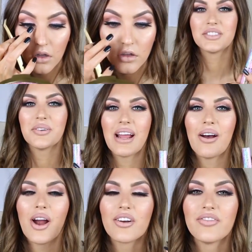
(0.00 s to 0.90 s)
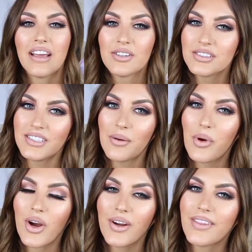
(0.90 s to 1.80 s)
So now our final
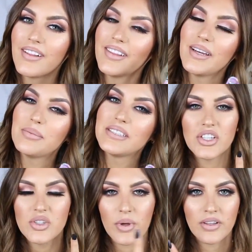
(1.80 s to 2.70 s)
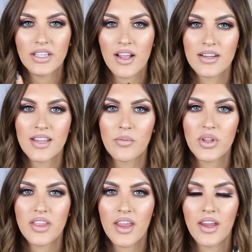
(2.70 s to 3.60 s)
step are the lips. Just quickly line them
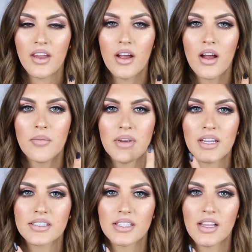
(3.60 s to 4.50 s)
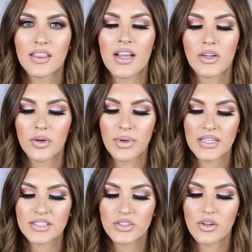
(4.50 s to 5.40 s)
with a NYX liner
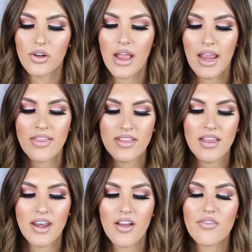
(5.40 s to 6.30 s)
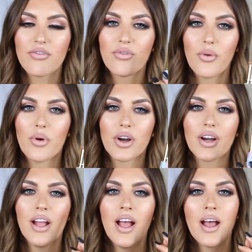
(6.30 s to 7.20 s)
pencil, and then
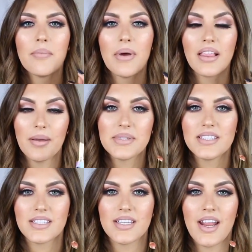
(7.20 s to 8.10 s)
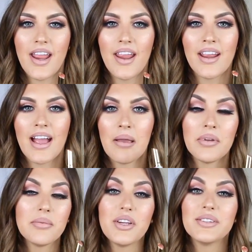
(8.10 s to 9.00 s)
for my lipstick today, I'm
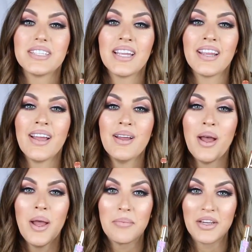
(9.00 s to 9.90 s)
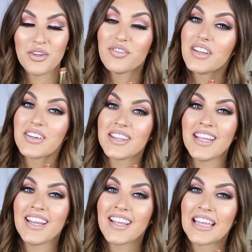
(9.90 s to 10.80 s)
gonna be using my new favorite
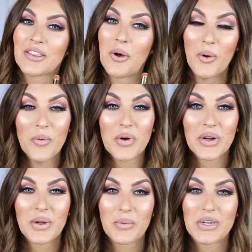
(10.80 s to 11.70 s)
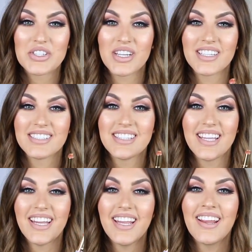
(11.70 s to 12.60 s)
thing in the whole world, which is
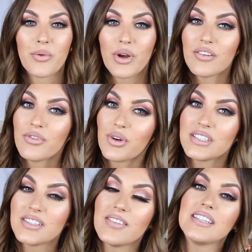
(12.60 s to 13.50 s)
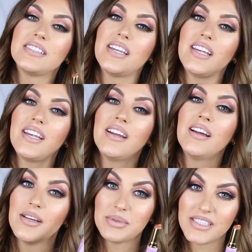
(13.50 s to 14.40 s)
the Rainforest of the Sea
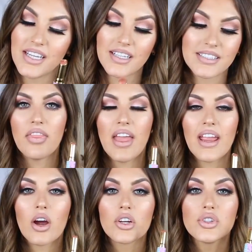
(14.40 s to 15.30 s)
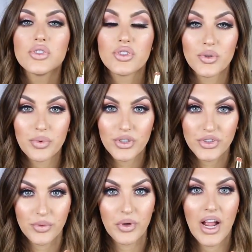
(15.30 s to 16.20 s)
lipsticks. They are super,
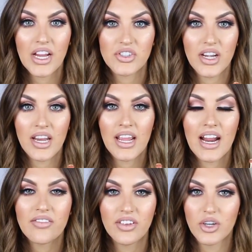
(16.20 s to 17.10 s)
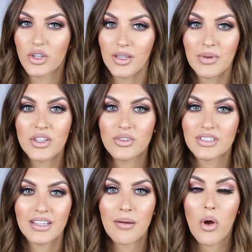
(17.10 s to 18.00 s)
super hydrating, and I've literally been
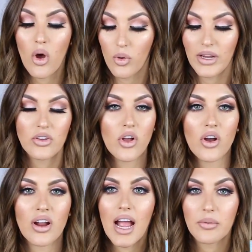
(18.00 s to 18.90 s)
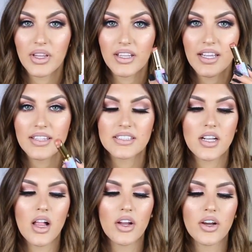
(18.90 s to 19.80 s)
using them all week long. I really like this
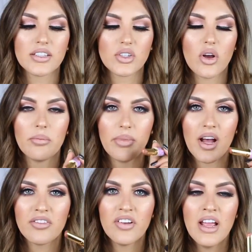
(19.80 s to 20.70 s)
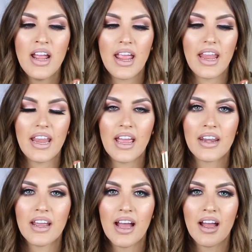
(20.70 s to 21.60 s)
color. It's called Buff,
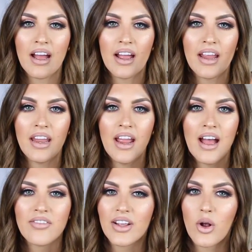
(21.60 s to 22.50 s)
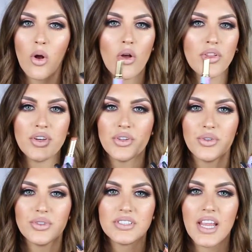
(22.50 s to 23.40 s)
and I have like all the
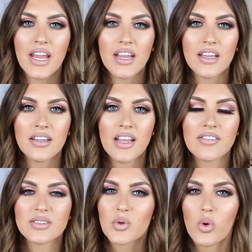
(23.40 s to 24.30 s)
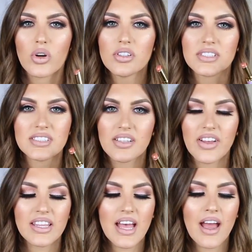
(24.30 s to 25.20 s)
nudes, and they have some corals and stuff
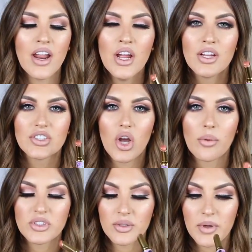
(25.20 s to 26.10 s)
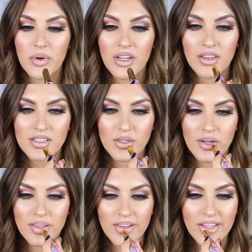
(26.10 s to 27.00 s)
like that. So I'm just gonna be putting this
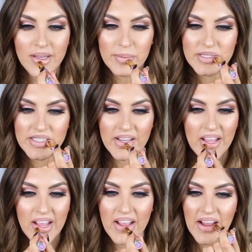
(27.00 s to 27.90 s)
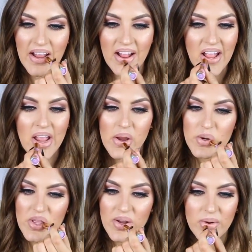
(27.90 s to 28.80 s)
on the lips
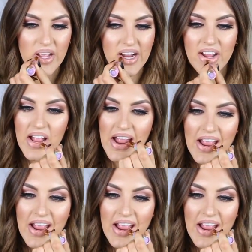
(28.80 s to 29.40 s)
really quick.